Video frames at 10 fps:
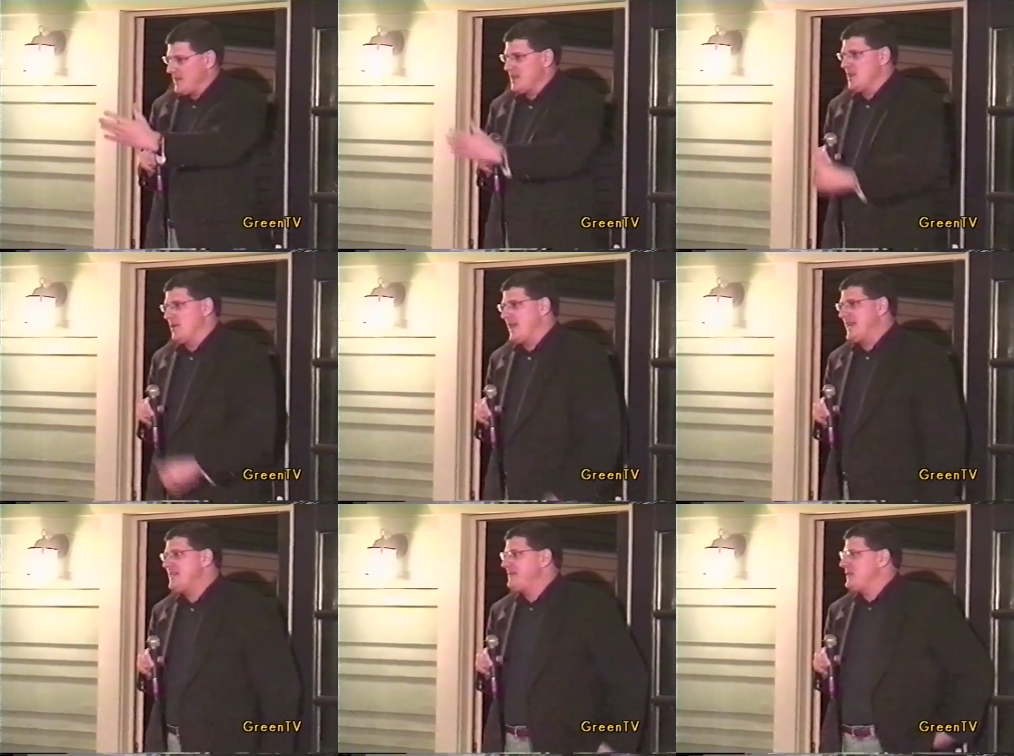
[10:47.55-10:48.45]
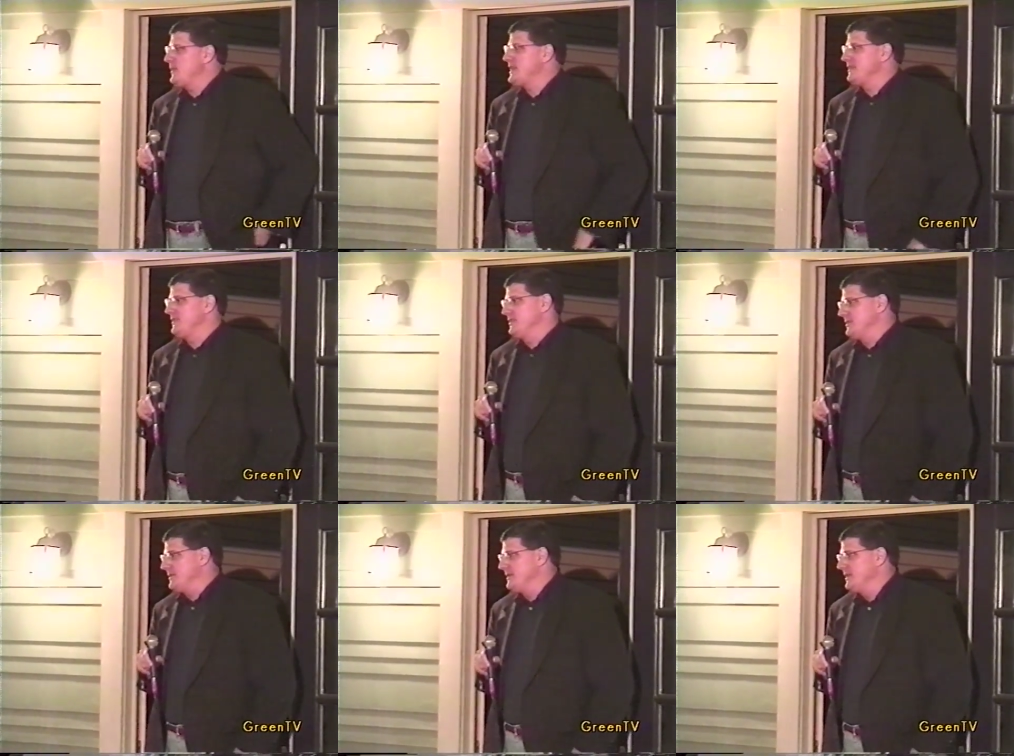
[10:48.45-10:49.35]
you know, anything we can
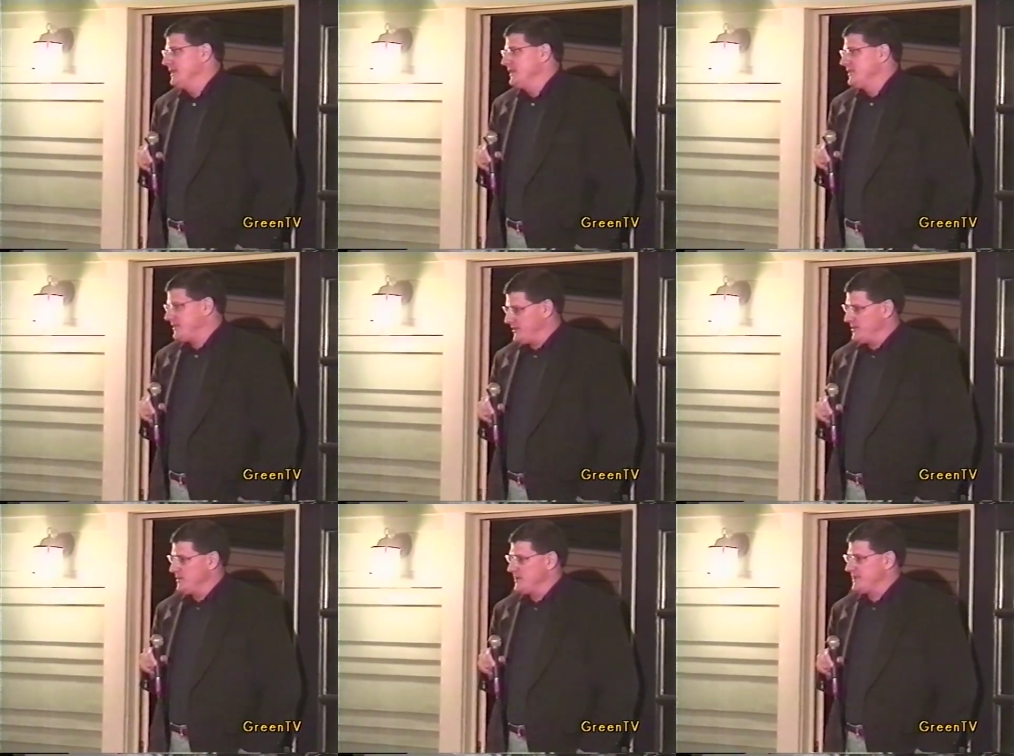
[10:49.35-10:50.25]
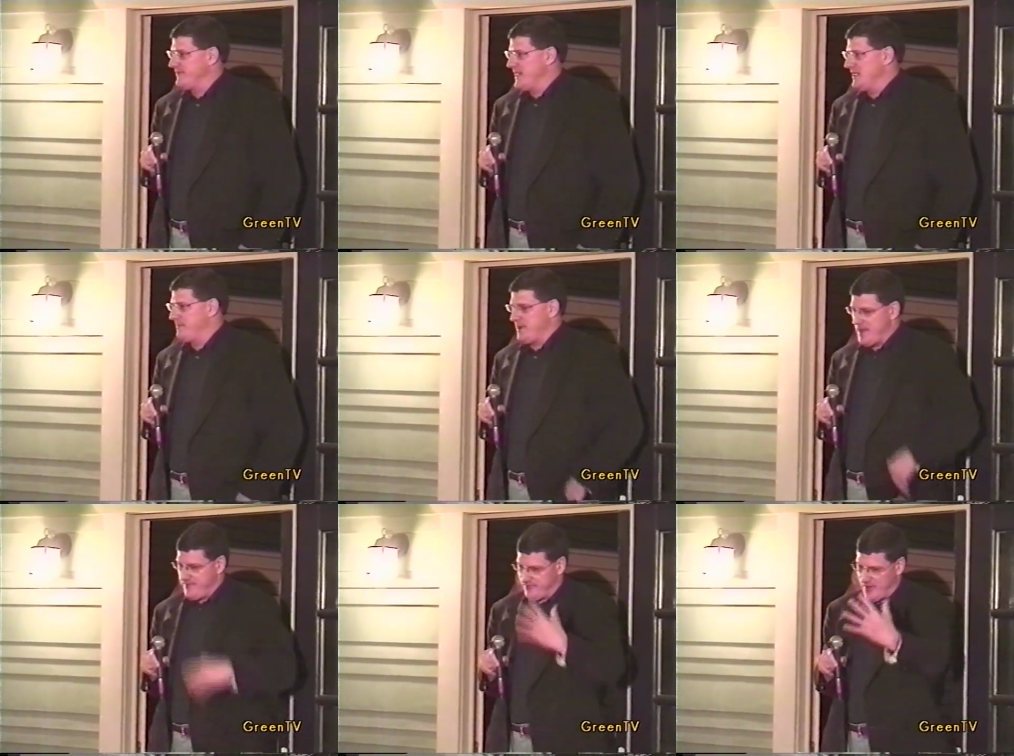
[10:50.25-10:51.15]
do to develop
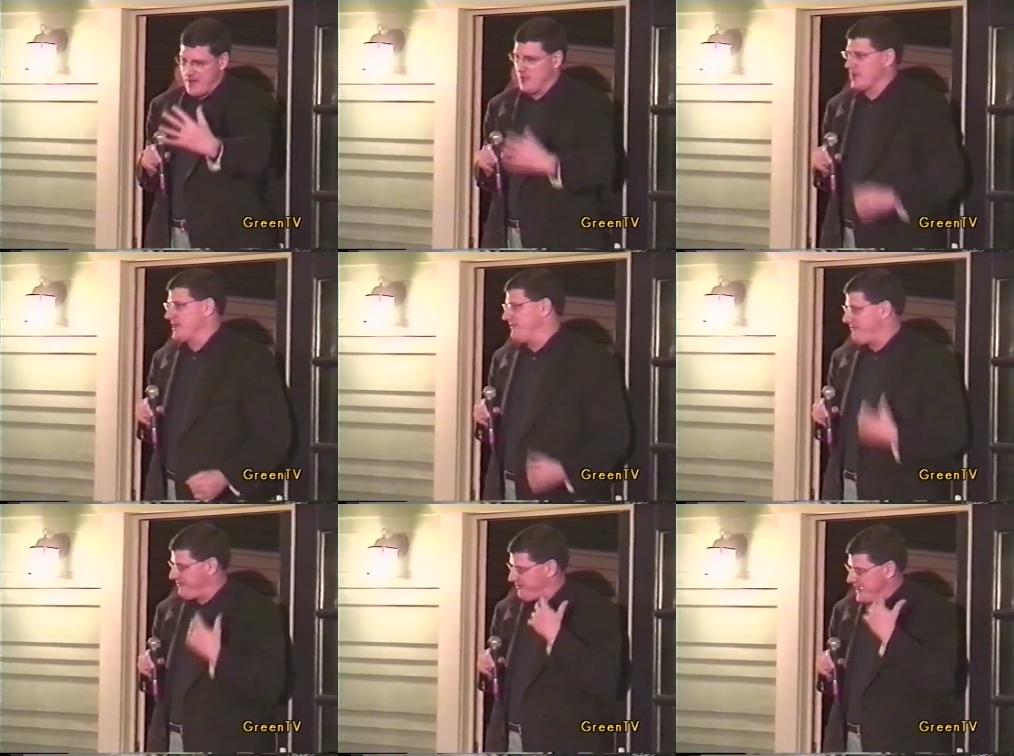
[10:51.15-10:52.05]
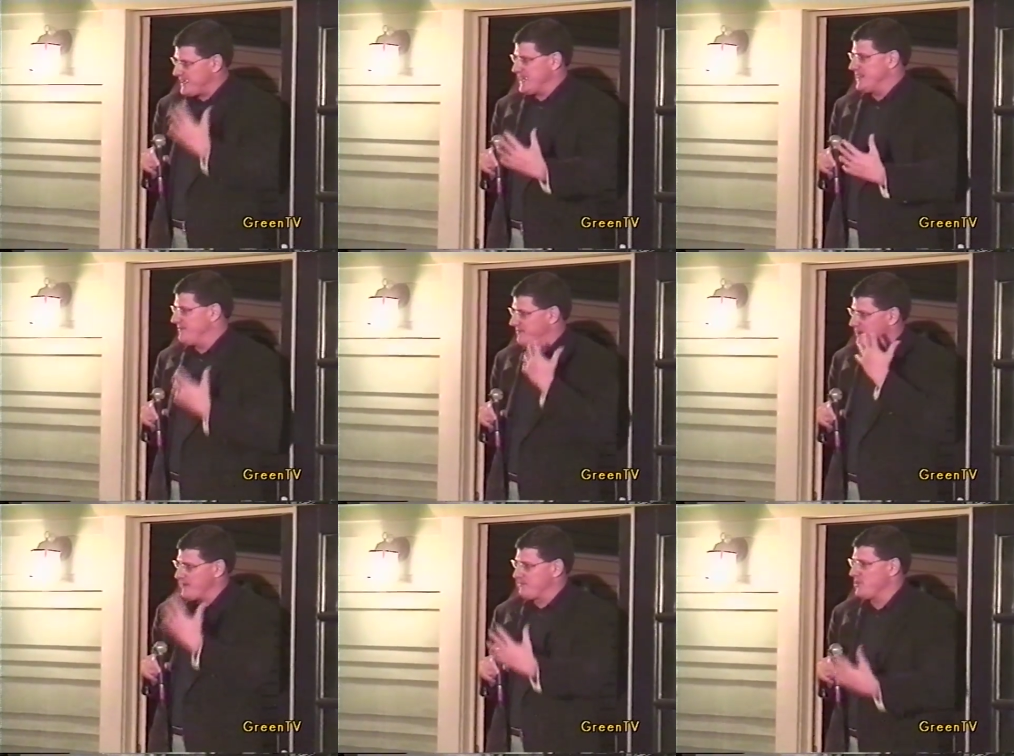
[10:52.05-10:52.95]
a framework of thinking, of,
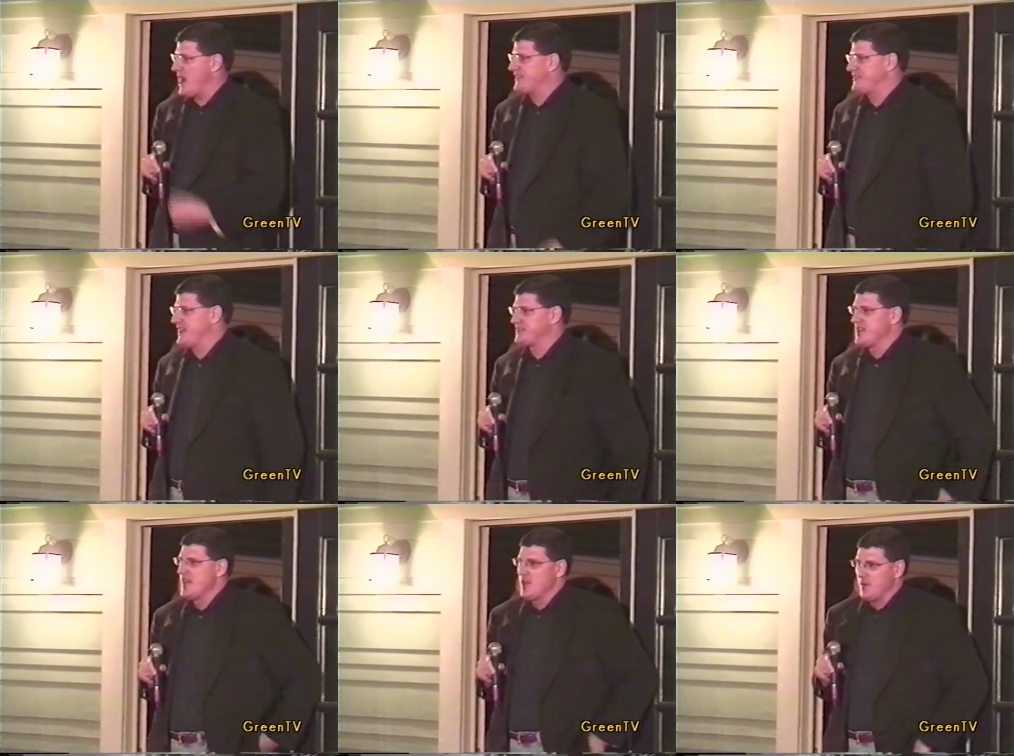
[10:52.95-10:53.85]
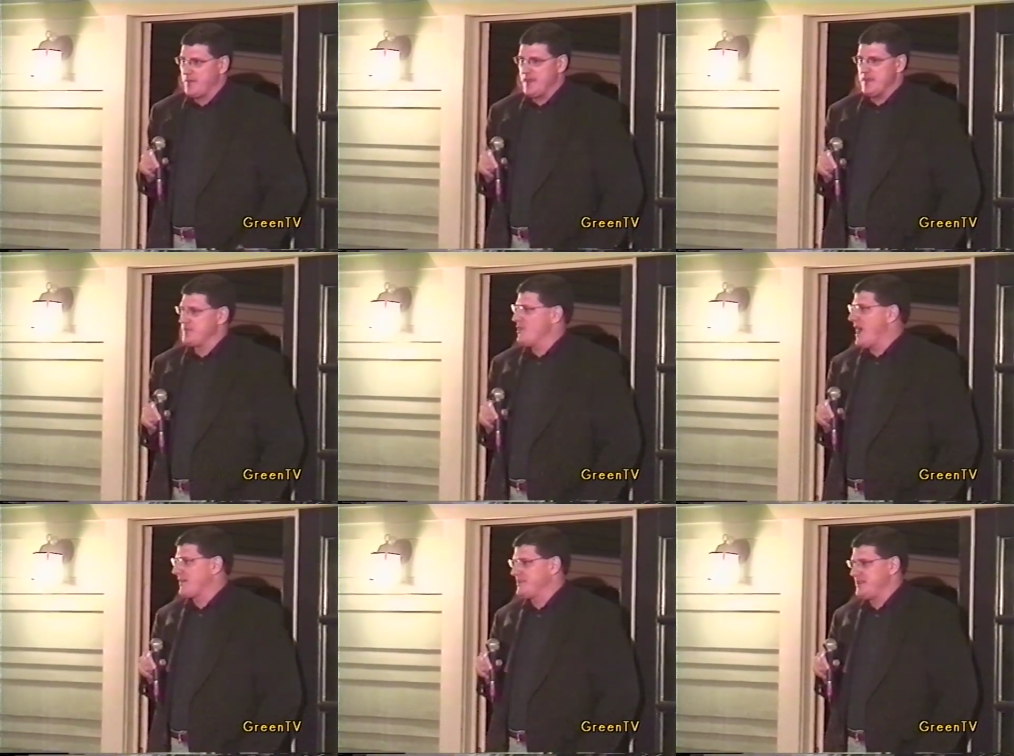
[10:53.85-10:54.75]
of a process within the
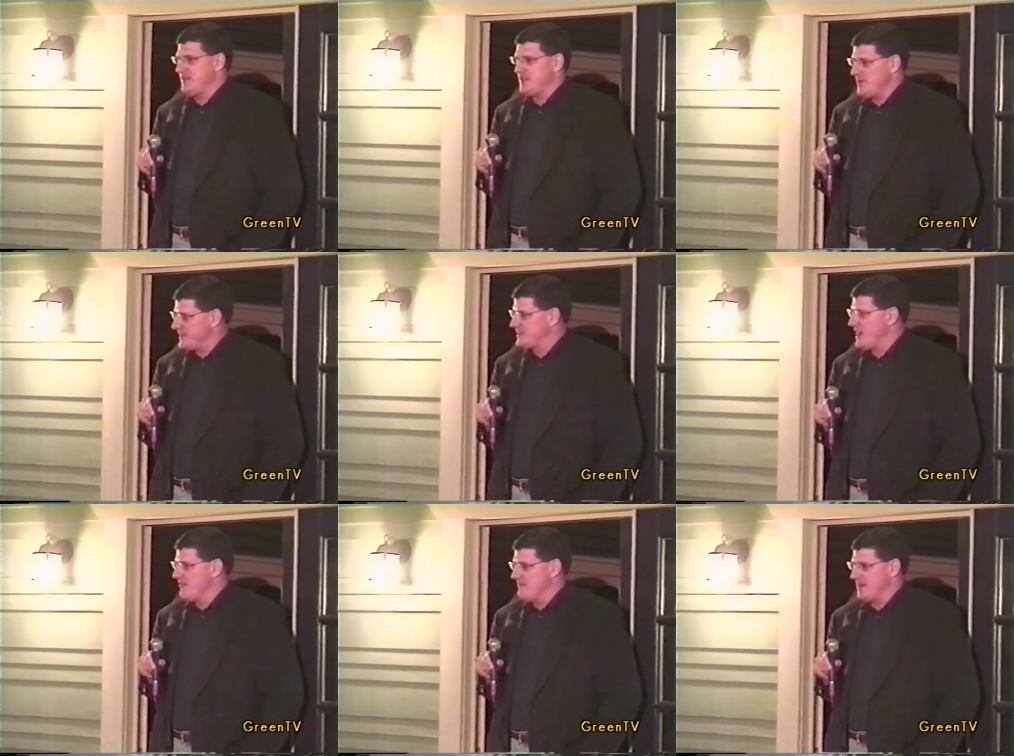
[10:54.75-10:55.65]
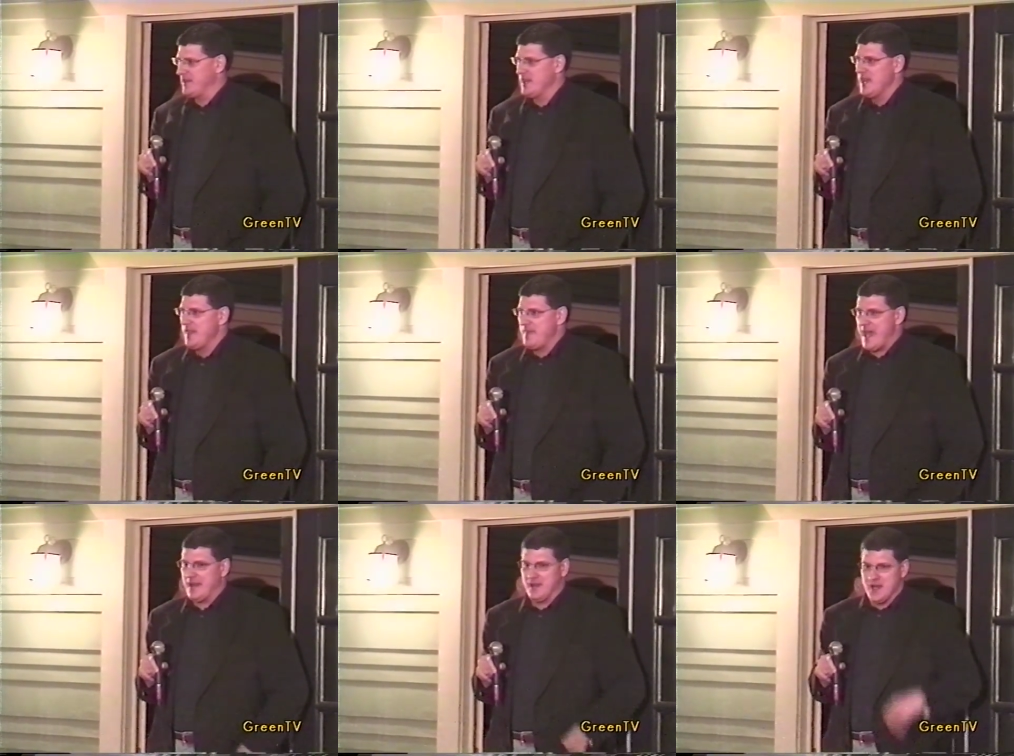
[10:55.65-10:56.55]
bureaucracy of the U.S. government
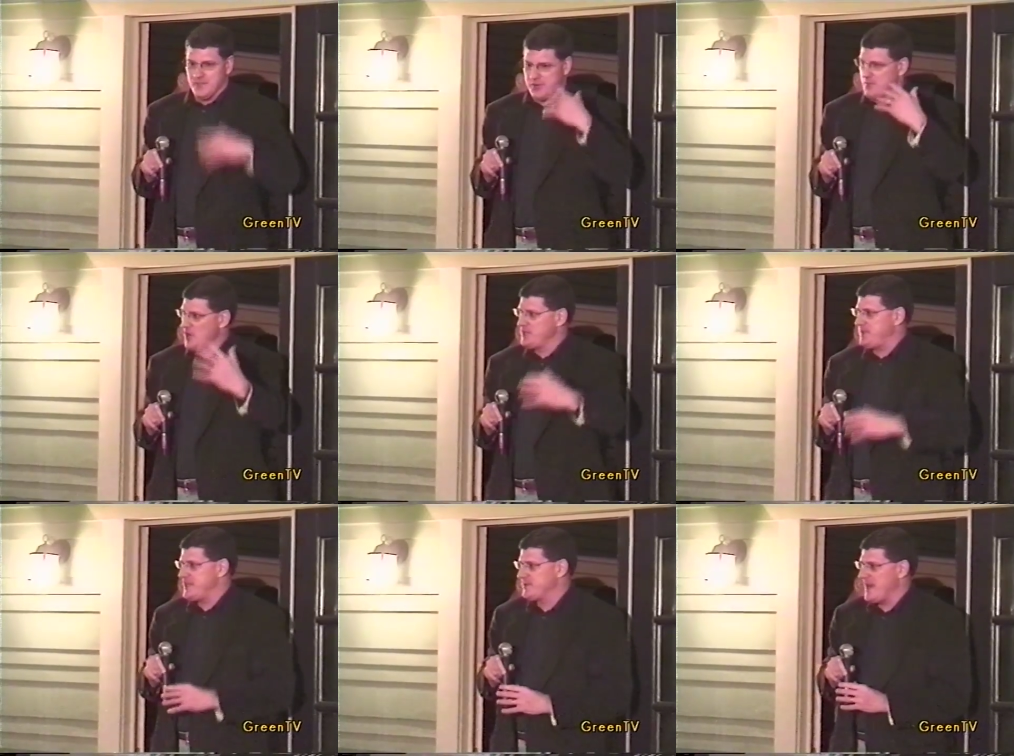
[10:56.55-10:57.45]
that promotes peace.